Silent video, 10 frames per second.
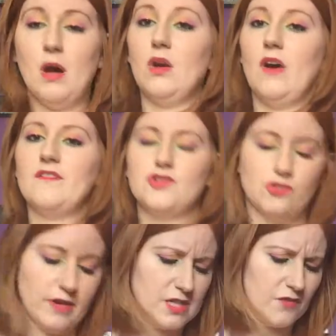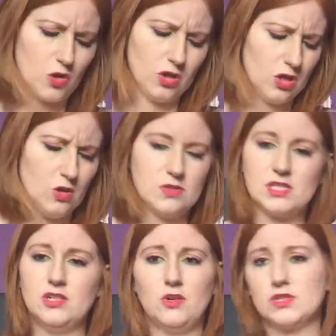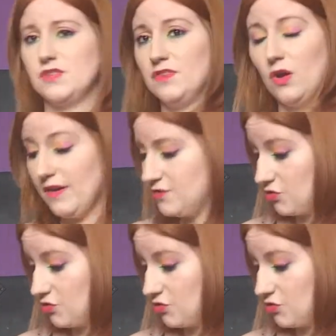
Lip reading: my life drawings. I've got lots and lots of life